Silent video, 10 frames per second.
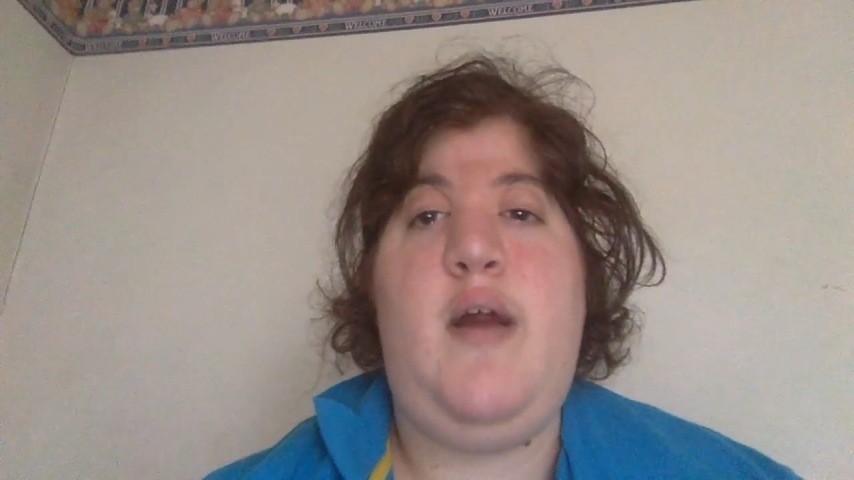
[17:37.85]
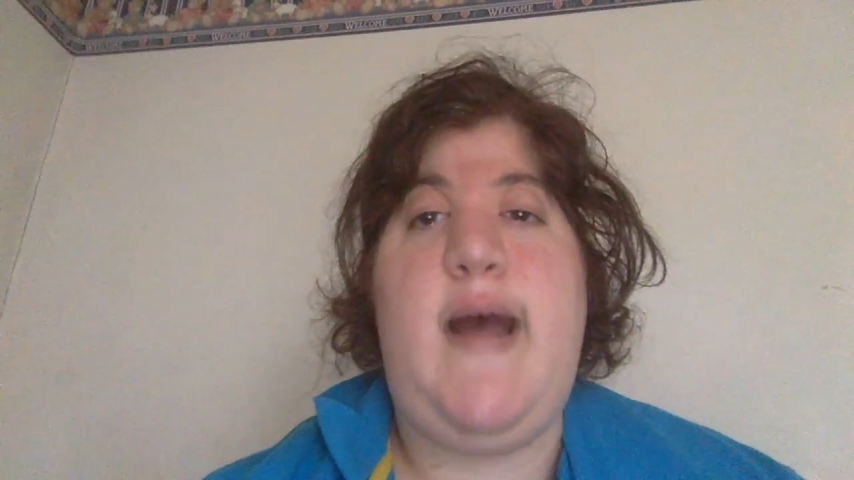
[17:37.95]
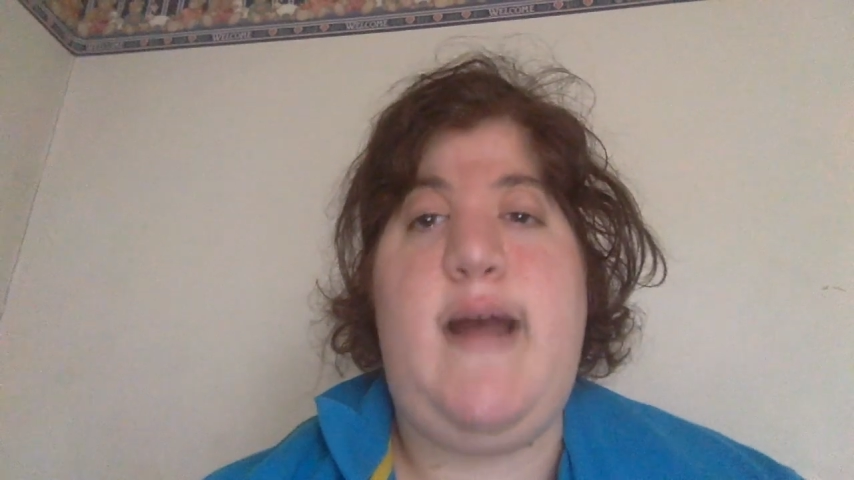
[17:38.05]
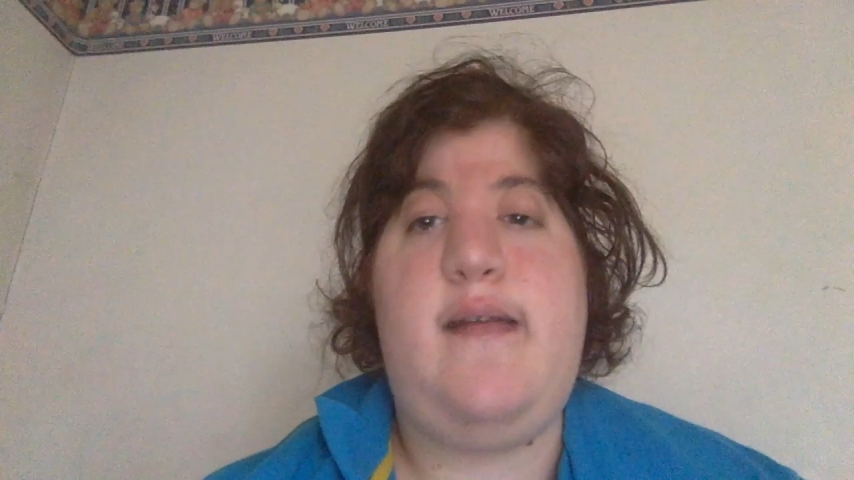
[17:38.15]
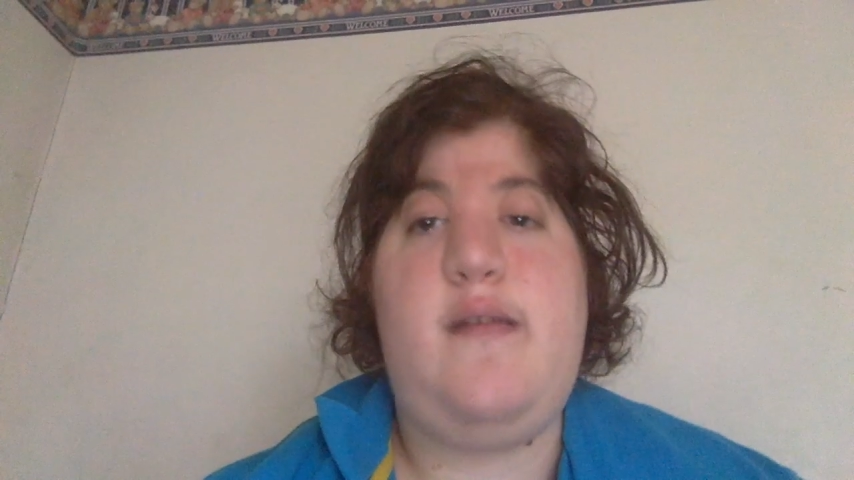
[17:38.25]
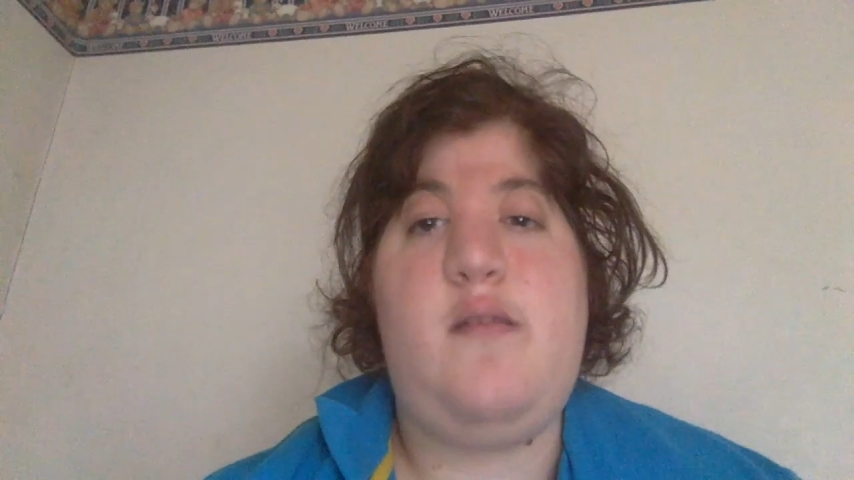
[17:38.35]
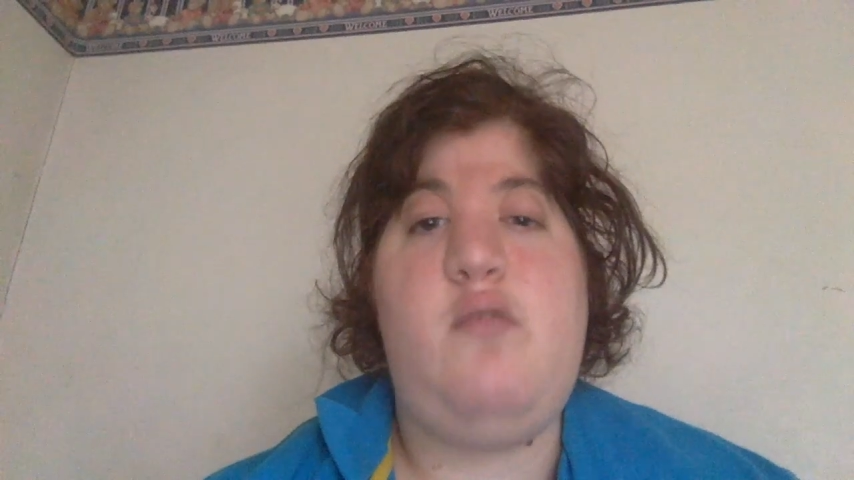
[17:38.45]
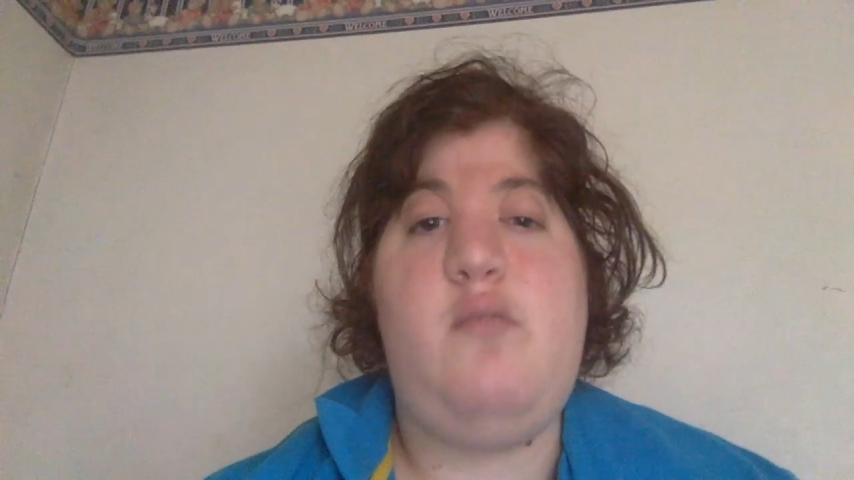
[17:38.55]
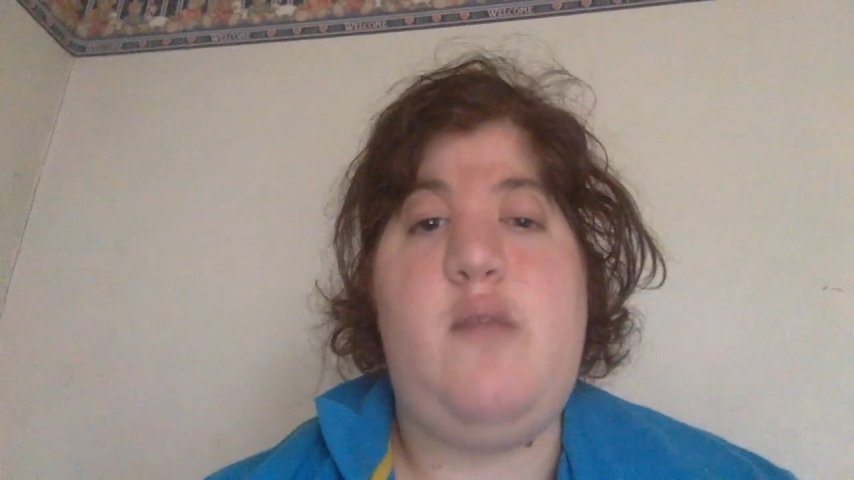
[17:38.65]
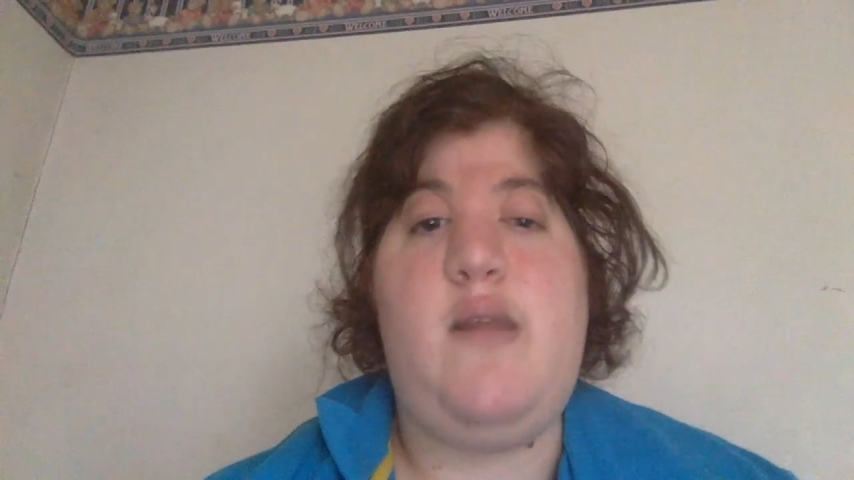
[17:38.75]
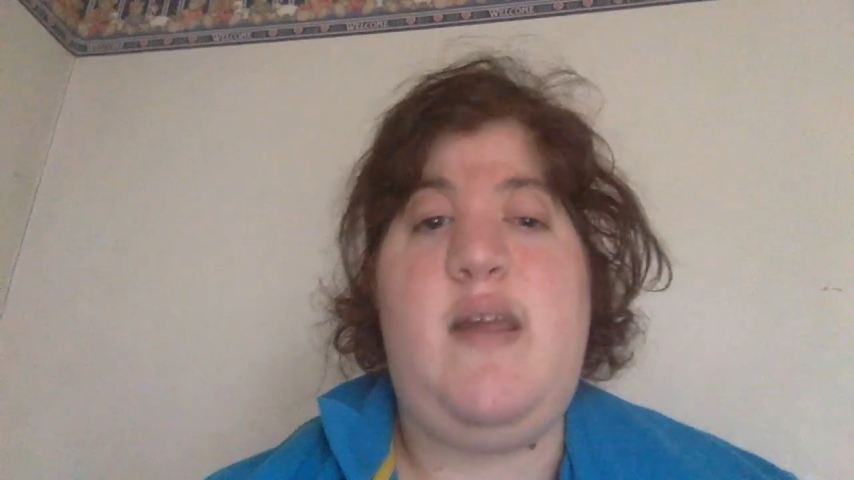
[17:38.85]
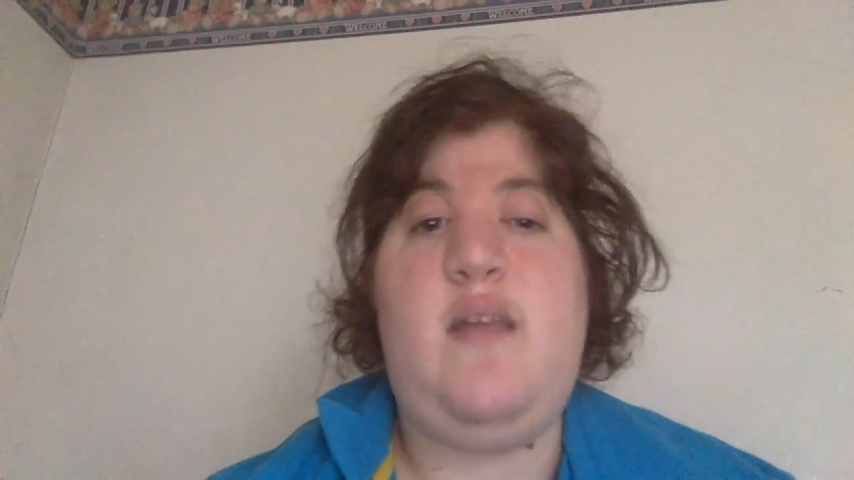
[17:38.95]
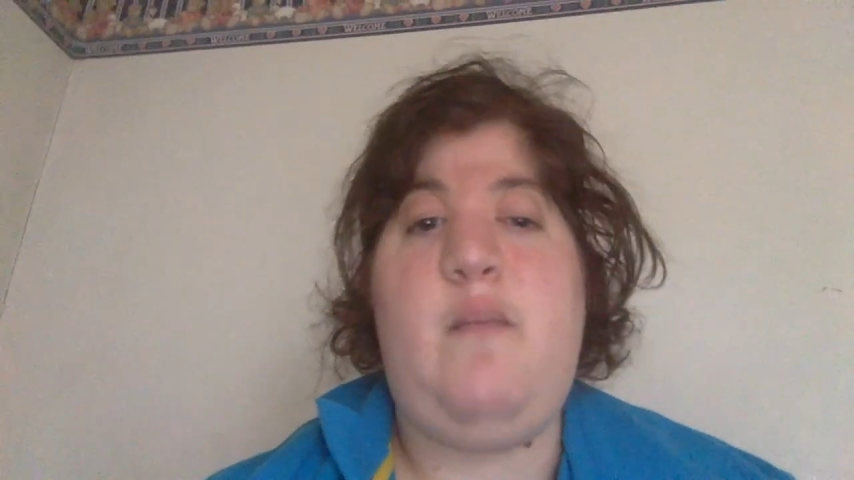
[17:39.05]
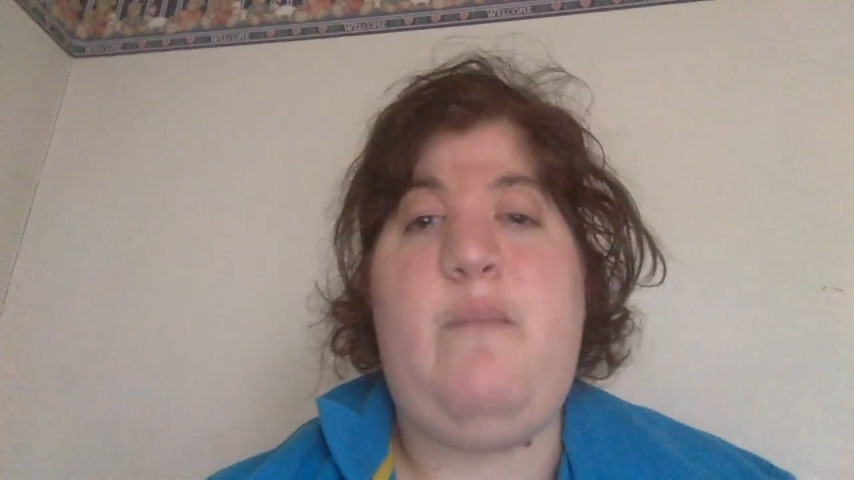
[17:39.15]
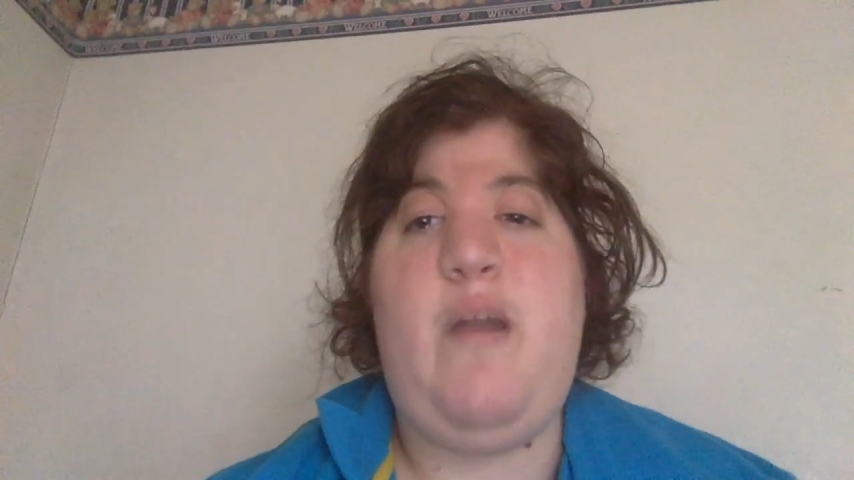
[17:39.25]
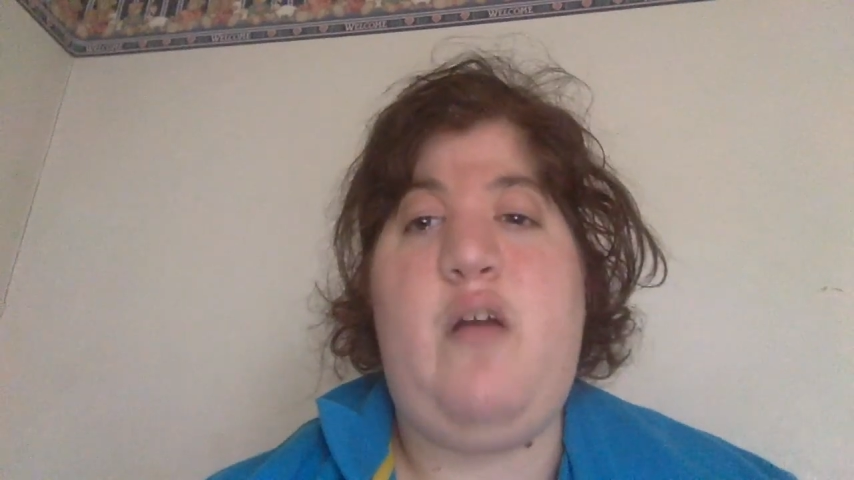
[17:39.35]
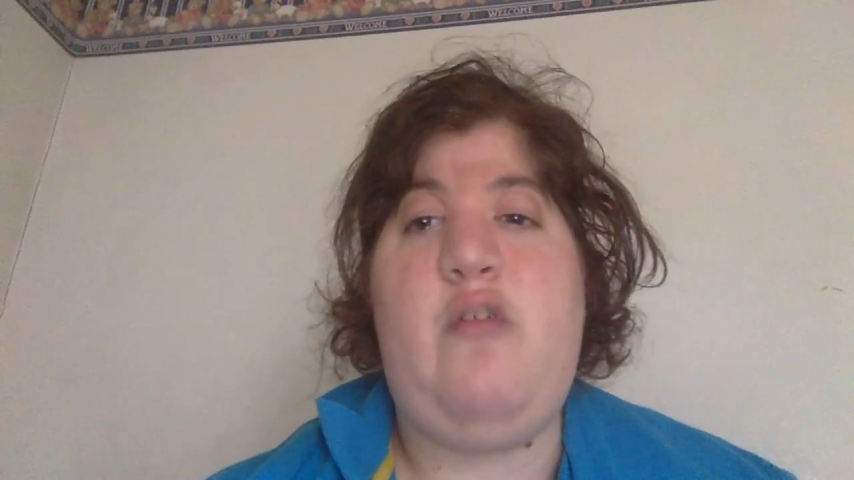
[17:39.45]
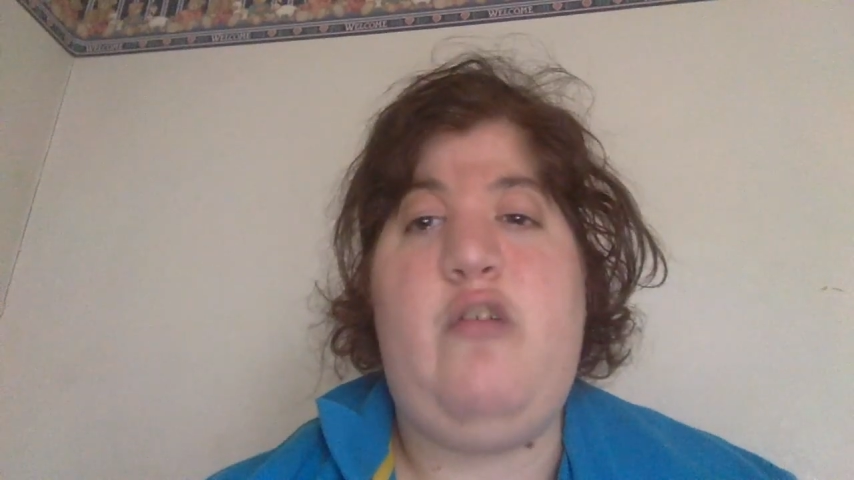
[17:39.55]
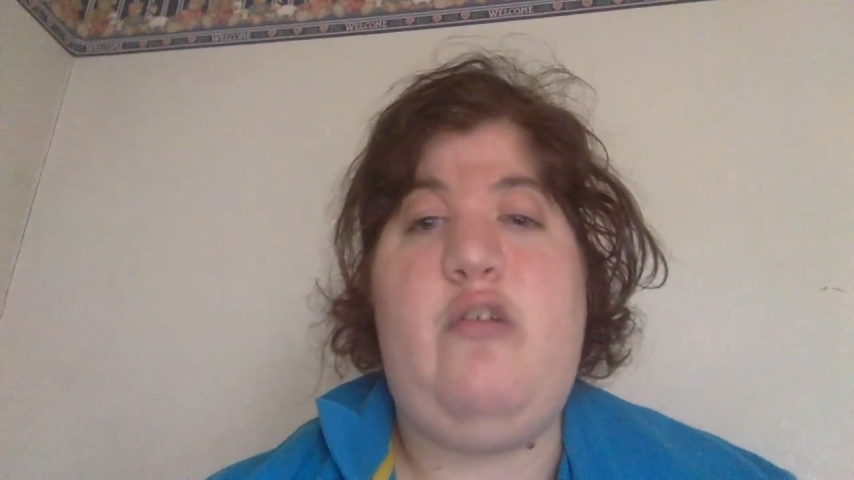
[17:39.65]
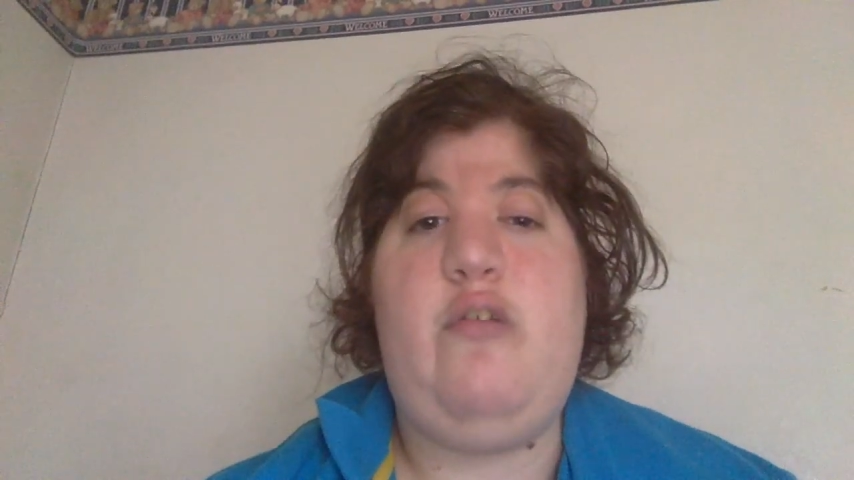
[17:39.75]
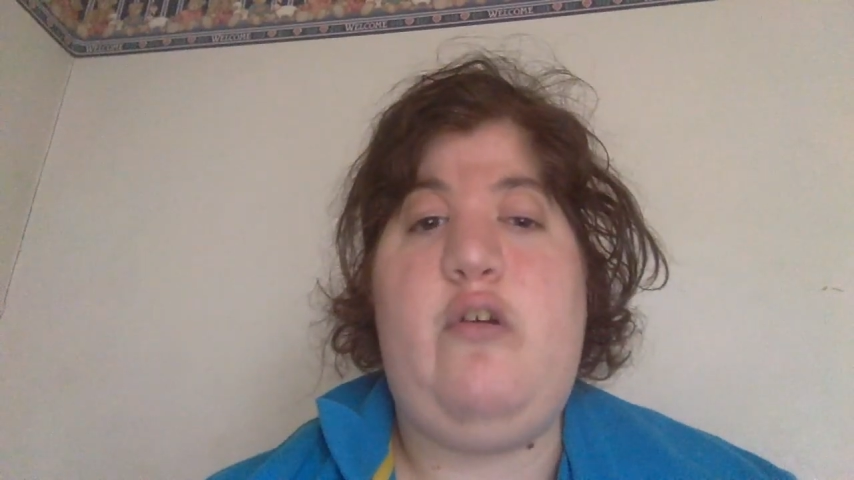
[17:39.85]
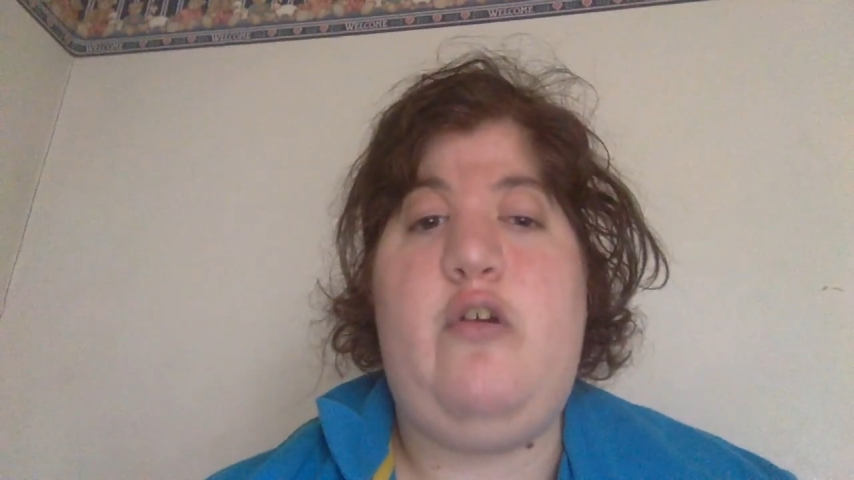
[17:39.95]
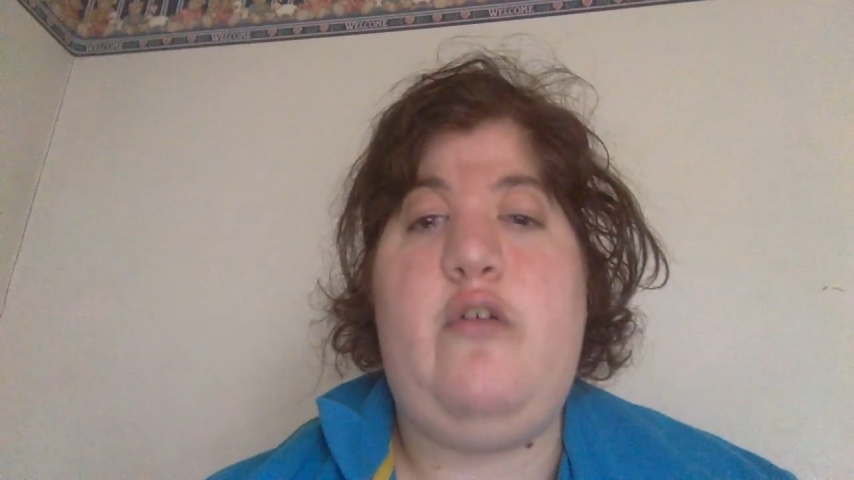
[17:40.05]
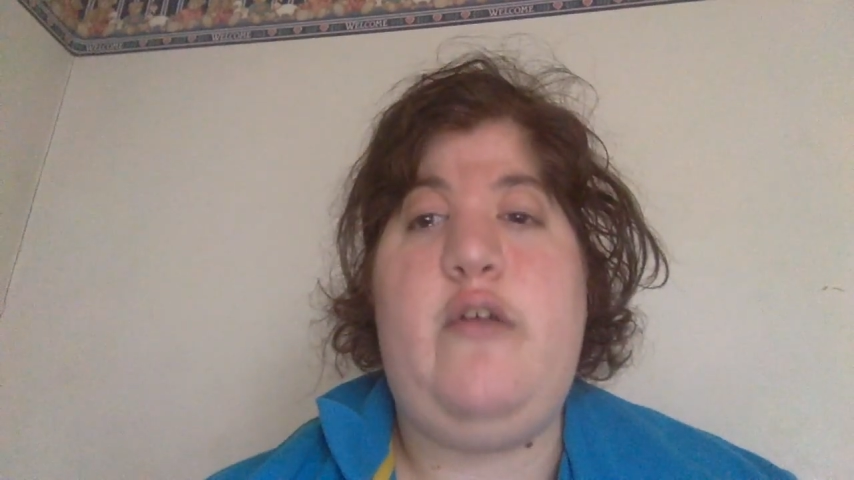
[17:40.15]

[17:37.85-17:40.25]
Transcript: at this moment he's a better closer